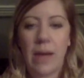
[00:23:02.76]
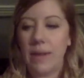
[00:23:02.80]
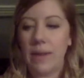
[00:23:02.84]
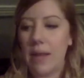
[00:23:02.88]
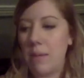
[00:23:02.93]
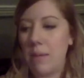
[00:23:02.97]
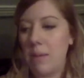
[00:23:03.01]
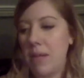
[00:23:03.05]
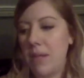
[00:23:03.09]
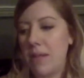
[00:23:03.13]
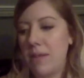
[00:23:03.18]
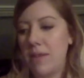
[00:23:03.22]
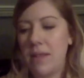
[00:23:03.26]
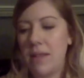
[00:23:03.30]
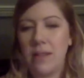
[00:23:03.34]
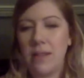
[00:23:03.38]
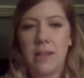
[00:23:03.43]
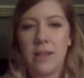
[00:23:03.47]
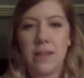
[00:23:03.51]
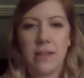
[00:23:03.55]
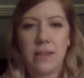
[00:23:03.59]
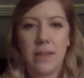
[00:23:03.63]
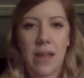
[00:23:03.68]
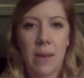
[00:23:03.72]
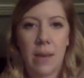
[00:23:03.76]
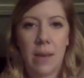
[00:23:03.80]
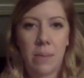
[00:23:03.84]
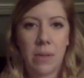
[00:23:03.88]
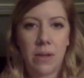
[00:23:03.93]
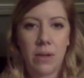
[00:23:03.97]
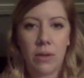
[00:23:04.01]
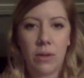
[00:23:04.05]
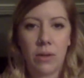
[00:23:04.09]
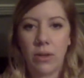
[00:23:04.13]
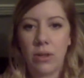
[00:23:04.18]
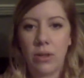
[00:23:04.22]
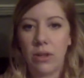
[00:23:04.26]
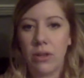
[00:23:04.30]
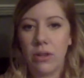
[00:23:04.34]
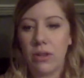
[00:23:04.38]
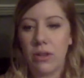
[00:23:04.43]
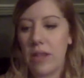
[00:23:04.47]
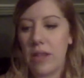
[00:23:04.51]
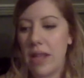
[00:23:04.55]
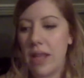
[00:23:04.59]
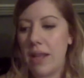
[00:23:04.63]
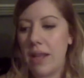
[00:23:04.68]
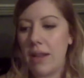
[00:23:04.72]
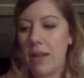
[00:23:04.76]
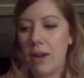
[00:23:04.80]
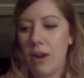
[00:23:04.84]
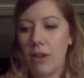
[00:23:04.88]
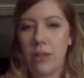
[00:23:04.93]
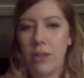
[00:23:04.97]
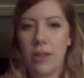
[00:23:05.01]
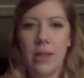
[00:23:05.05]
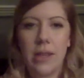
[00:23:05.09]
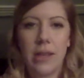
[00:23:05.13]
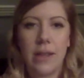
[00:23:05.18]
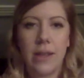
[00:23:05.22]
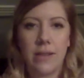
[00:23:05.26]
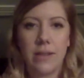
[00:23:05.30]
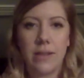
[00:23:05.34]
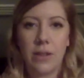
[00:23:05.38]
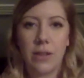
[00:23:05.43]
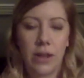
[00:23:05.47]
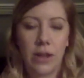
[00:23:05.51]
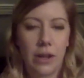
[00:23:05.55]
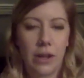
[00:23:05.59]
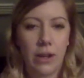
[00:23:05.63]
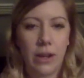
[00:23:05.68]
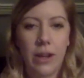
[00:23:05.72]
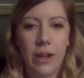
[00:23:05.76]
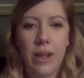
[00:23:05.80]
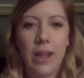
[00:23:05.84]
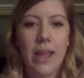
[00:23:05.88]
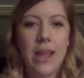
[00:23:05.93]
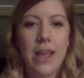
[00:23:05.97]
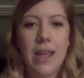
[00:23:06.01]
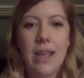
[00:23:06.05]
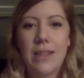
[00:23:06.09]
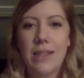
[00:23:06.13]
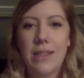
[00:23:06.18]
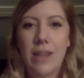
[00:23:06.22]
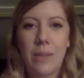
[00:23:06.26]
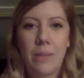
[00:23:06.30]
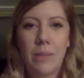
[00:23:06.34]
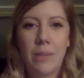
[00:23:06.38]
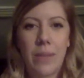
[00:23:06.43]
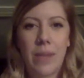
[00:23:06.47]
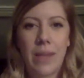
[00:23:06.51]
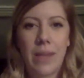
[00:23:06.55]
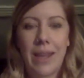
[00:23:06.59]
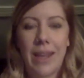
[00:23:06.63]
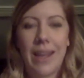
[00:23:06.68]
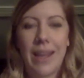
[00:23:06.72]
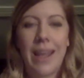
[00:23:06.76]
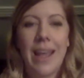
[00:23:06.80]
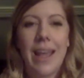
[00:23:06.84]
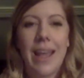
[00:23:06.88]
that means that this happened, or they are this or something.